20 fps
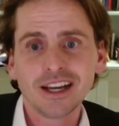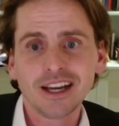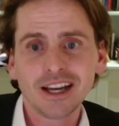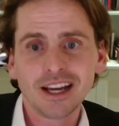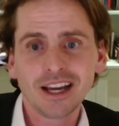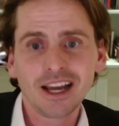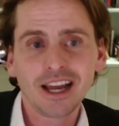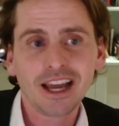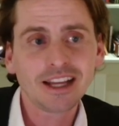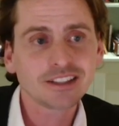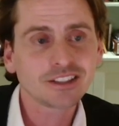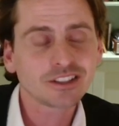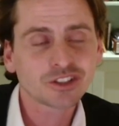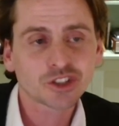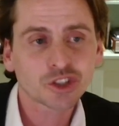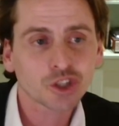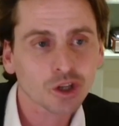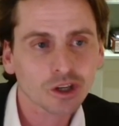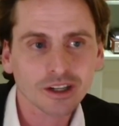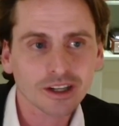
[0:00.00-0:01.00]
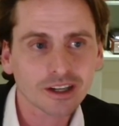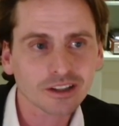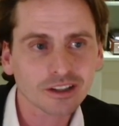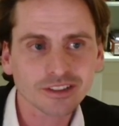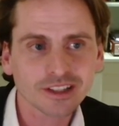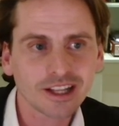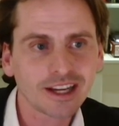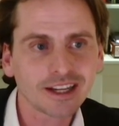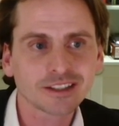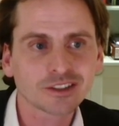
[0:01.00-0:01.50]
Uh, and sure,
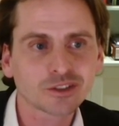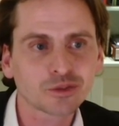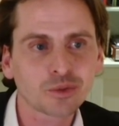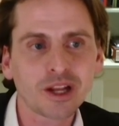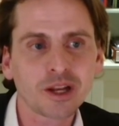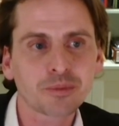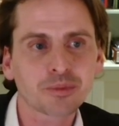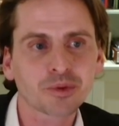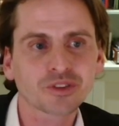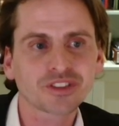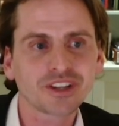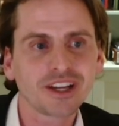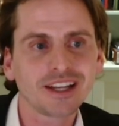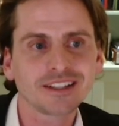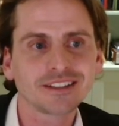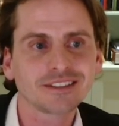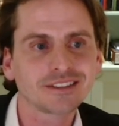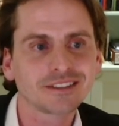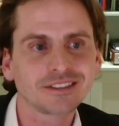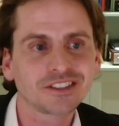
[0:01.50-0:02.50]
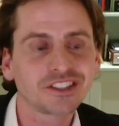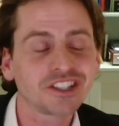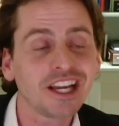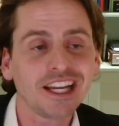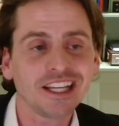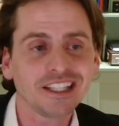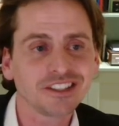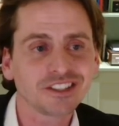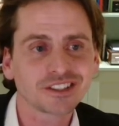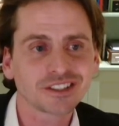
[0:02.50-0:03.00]
there's like a 20%
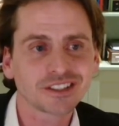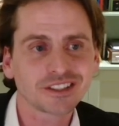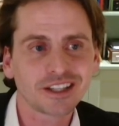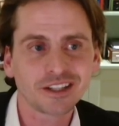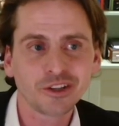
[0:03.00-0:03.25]
change.